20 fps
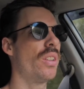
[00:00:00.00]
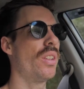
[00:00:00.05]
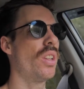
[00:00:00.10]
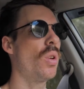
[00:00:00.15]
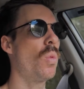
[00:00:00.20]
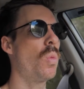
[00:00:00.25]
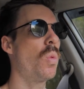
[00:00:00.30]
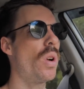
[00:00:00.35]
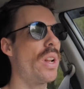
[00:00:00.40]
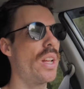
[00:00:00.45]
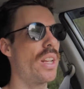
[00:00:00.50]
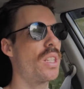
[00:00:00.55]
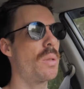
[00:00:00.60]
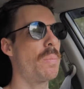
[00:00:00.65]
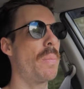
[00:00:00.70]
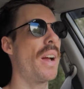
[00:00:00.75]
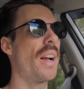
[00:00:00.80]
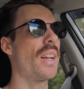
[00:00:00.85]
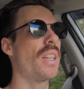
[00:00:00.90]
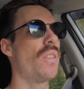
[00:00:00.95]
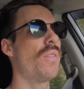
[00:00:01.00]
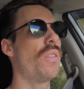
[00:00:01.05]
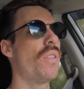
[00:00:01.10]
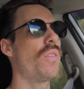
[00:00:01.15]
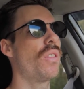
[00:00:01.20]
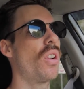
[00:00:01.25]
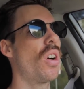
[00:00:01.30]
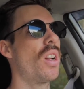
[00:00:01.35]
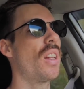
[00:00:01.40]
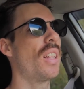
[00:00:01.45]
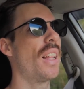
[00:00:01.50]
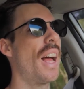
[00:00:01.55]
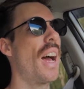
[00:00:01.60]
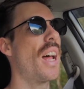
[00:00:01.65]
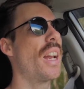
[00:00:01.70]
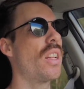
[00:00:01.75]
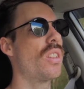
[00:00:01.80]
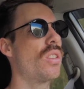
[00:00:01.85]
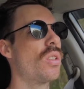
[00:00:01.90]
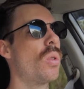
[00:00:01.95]
you would expect if you've got a
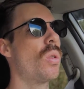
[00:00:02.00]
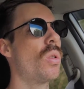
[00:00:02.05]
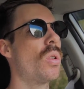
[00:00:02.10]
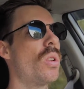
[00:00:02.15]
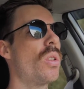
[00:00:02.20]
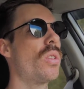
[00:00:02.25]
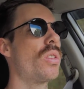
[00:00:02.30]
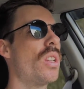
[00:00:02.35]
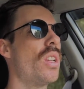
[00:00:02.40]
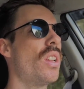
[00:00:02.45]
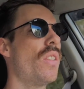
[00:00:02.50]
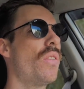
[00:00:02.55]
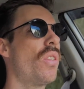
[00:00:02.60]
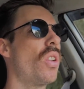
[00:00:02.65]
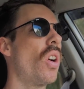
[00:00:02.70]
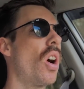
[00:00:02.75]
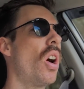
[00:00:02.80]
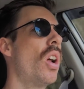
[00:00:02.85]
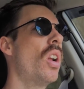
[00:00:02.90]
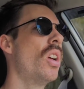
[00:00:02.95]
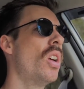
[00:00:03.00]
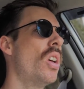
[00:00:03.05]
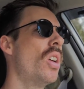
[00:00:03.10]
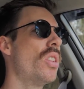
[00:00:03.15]
loud exhaust and you've got